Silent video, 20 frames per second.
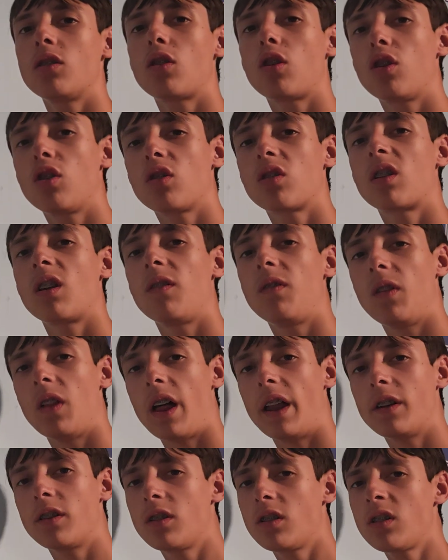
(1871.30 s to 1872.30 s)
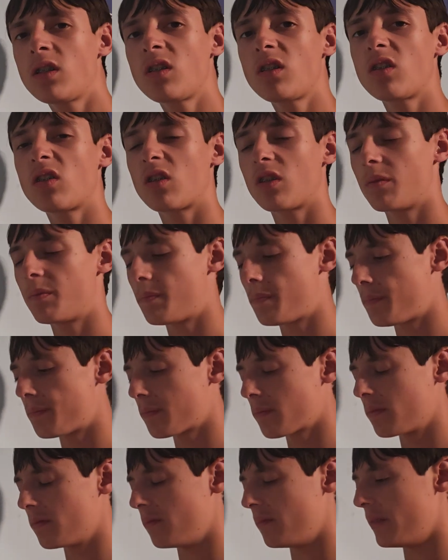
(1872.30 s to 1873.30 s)
cursive letters
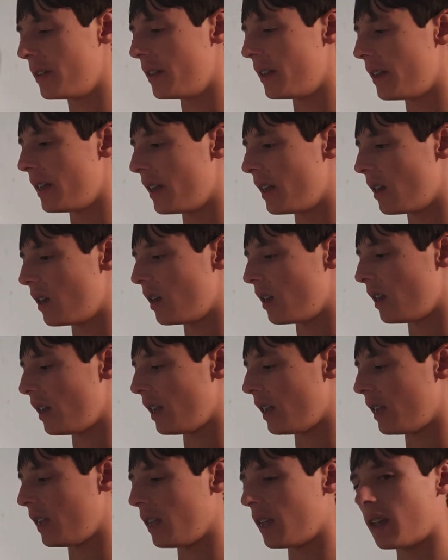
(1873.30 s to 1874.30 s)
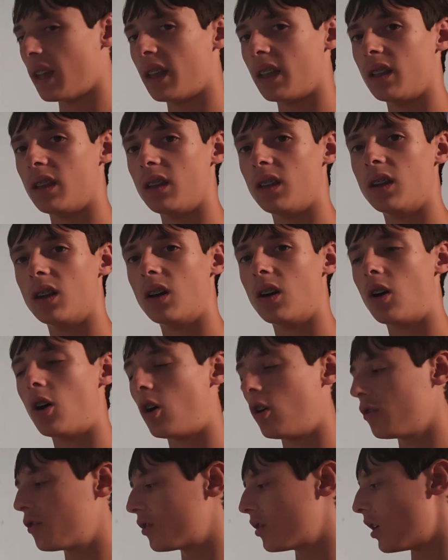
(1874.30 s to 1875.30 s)
and
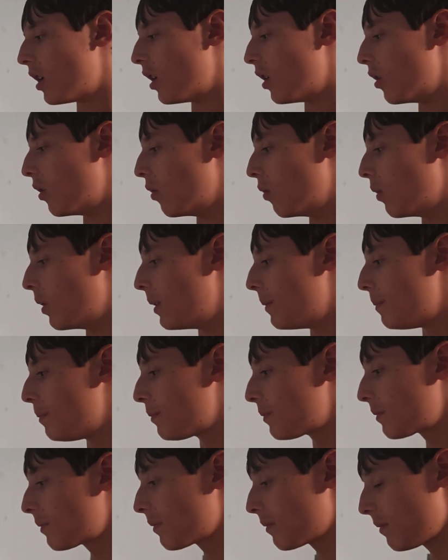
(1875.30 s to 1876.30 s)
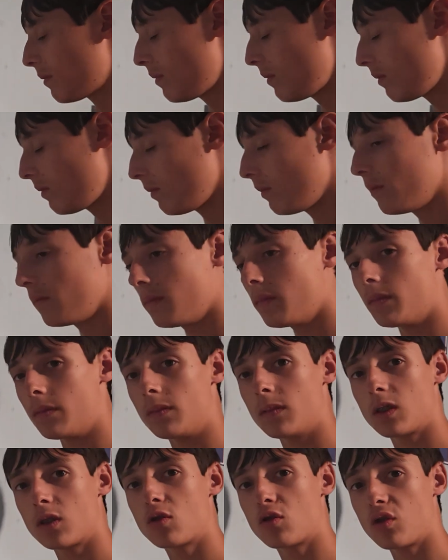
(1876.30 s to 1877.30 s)
also
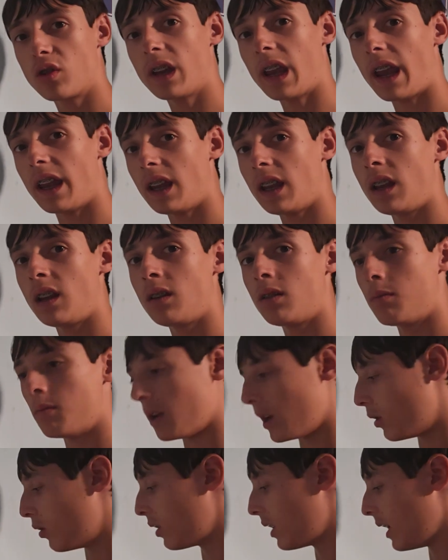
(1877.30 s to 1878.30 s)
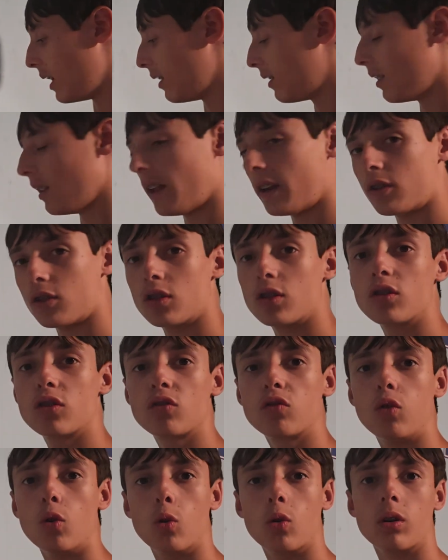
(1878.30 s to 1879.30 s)
creating middle case
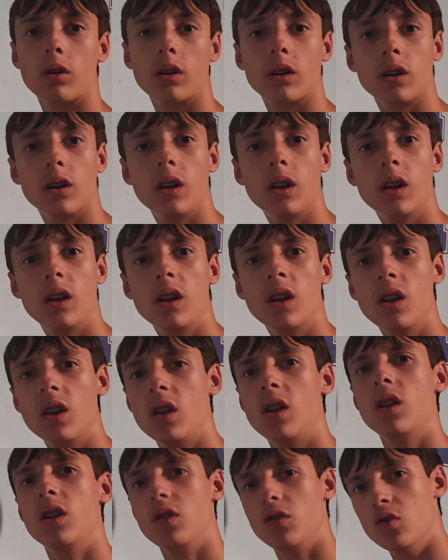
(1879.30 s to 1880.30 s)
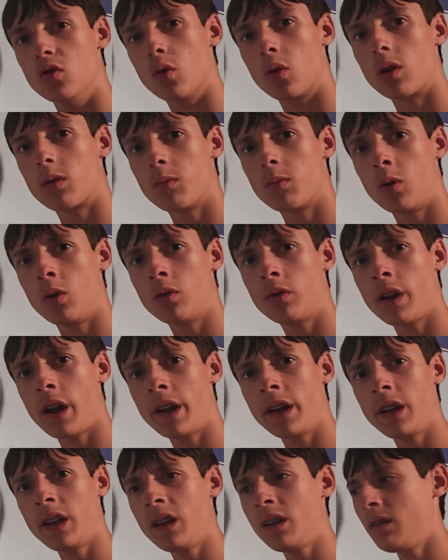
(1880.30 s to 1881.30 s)
letters for normal
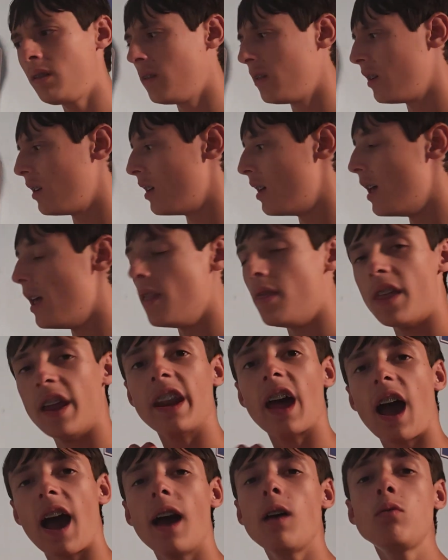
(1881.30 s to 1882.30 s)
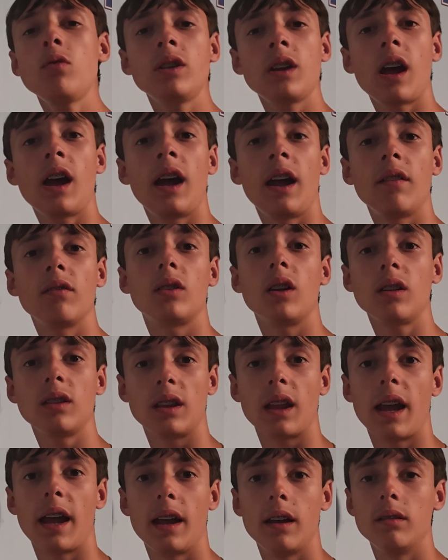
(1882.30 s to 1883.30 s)
writing, then I would not have
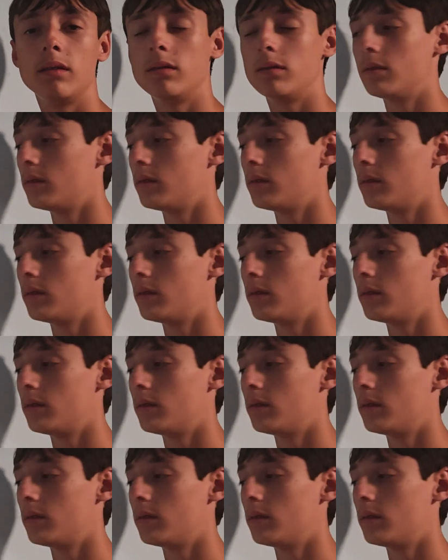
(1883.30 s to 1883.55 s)
done that.